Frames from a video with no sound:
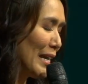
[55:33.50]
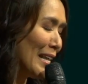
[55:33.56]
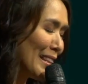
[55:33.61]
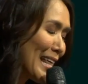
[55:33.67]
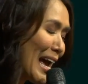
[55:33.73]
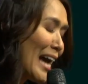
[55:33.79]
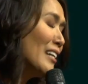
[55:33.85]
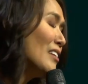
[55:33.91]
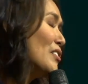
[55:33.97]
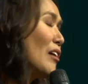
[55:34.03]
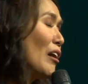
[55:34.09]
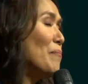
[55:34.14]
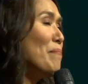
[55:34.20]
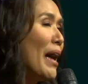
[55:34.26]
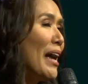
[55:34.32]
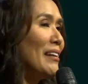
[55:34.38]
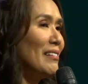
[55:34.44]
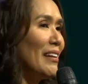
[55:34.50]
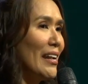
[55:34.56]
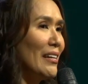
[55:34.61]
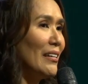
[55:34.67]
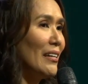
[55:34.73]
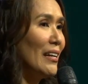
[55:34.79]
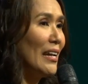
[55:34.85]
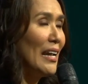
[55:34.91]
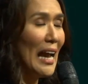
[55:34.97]
And that is our
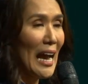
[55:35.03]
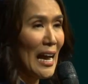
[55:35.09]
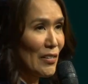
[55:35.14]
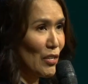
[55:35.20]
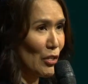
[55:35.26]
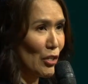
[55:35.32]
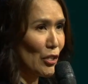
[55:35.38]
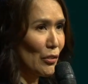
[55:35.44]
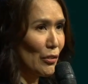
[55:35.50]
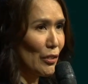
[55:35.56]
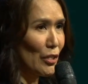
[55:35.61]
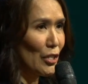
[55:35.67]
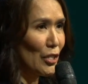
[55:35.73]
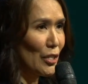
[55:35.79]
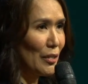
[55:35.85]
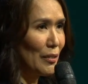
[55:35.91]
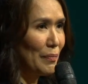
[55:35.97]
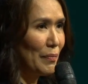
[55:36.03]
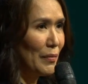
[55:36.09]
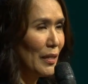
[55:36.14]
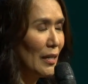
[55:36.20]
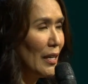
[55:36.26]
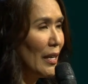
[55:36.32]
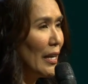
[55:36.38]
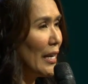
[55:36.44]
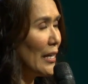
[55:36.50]
mandate as a church.
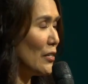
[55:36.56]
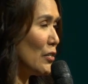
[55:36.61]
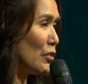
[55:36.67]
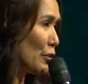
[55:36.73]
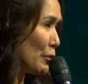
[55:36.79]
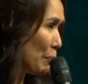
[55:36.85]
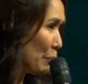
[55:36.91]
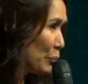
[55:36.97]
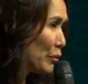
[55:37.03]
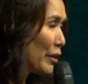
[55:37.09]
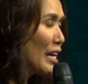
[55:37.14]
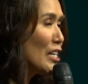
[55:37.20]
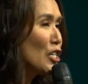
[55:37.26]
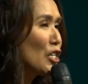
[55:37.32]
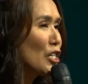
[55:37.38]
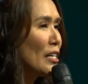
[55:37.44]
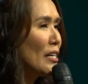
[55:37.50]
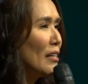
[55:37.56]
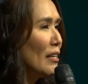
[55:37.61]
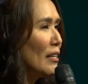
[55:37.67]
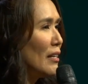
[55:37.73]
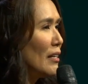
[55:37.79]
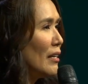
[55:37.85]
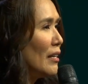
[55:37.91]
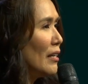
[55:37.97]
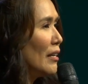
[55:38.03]
It is to preach
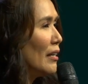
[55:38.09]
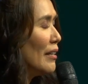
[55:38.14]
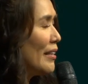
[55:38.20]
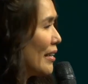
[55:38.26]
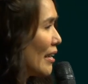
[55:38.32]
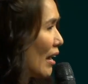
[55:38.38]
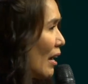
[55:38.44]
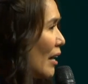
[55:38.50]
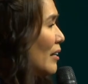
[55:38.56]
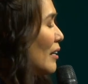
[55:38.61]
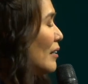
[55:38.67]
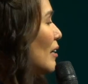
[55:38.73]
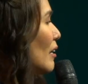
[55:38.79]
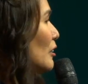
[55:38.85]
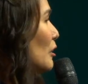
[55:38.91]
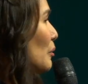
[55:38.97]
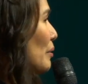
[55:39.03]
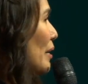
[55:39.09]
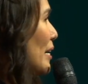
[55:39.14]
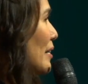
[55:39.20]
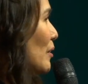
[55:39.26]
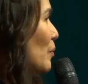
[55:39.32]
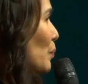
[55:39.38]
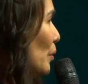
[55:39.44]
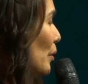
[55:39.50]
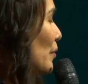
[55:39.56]
the
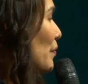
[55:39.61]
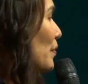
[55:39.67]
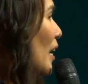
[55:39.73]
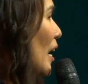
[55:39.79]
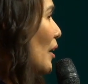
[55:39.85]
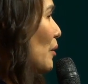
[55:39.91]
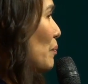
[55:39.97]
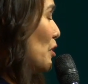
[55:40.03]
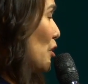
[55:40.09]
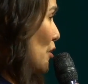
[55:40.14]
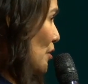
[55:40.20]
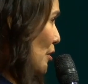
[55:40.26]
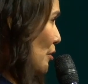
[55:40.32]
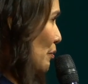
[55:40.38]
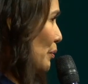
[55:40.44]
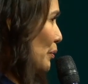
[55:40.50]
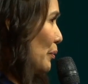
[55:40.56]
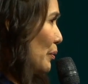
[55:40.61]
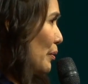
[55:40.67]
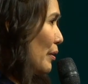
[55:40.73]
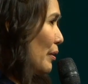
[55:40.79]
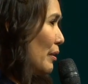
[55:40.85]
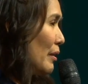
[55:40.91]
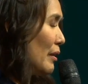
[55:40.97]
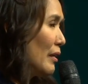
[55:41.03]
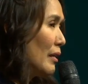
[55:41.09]
unadulterated Word of God, which is the truth,
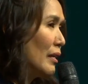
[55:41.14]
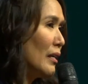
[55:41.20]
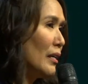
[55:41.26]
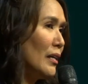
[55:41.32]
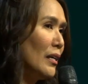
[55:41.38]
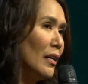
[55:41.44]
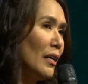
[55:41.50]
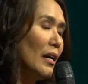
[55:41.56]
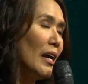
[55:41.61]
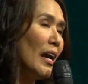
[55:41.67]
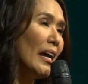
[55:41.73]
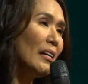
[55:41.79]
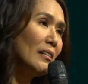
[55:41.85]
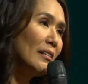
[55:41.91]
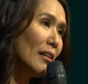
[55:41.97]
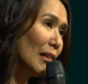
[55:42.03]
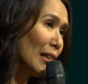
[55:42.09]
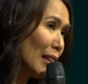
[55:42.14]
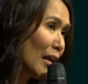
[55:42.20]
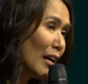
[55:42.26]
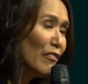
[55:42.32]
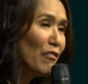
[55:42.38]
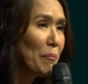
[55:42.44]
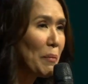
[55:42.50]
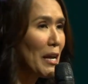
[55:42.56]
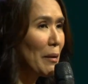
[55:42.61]
and to
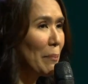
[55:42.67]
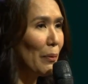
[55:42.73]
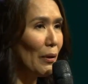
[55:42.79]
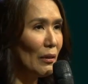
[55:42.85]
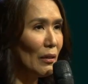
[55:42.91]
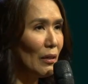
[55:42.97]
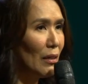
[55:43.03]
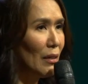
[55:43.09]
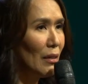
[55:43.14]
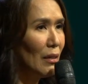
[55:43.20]
love people